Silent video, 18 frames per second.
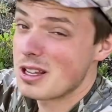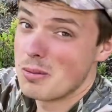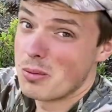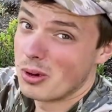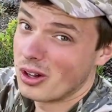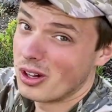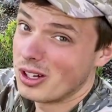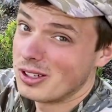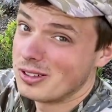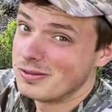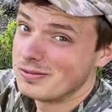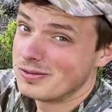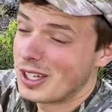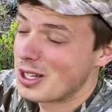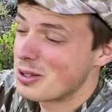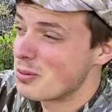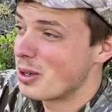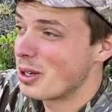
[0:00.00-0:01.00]
a bull.
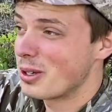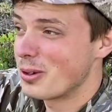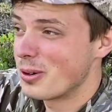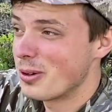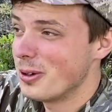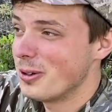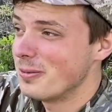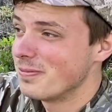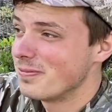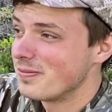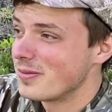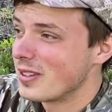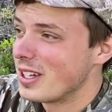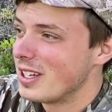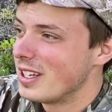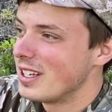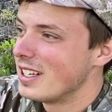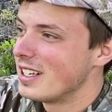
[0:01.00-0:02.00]
That's pretty cool.
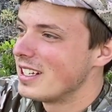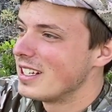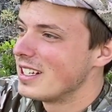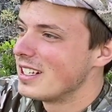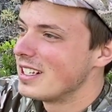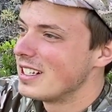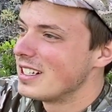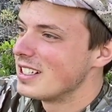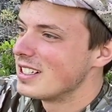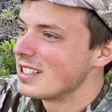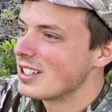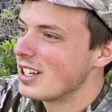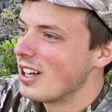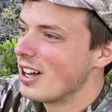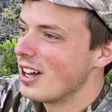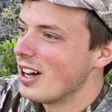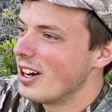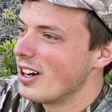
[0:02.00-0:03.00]
So,
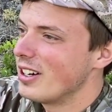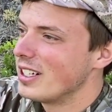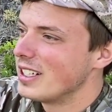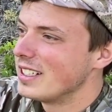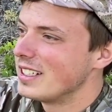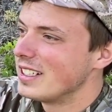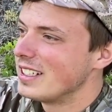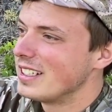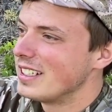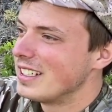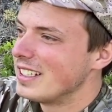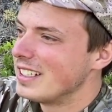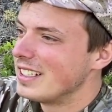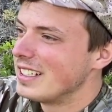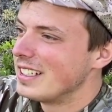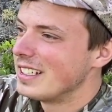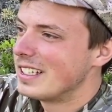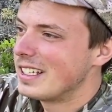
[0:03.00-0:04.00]

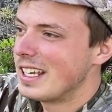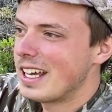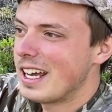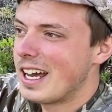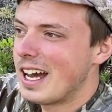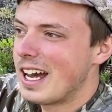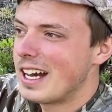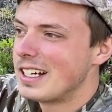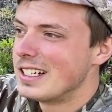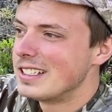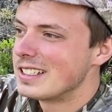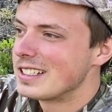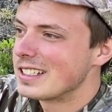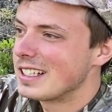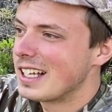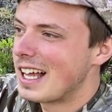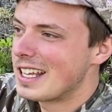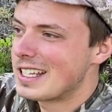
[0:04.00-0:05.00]
yeah,
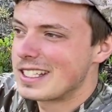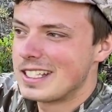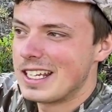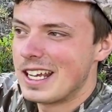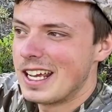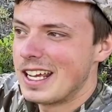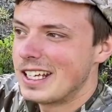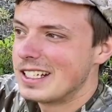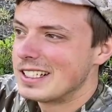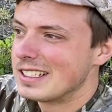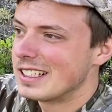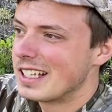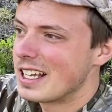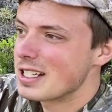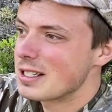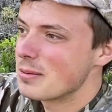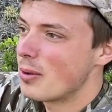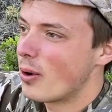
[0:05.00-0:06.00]
last
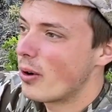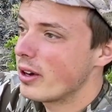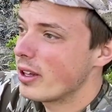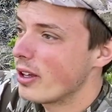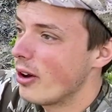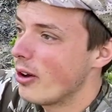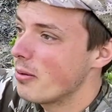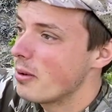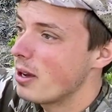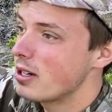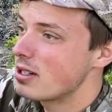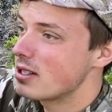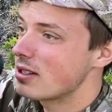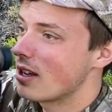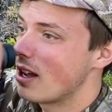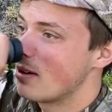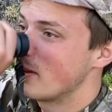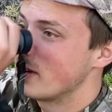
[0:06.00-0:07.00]
morning, I just
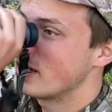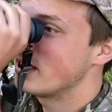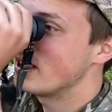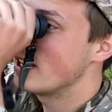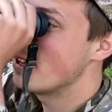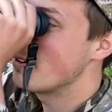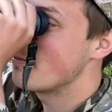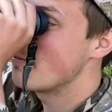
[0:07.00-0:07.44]
saw one again.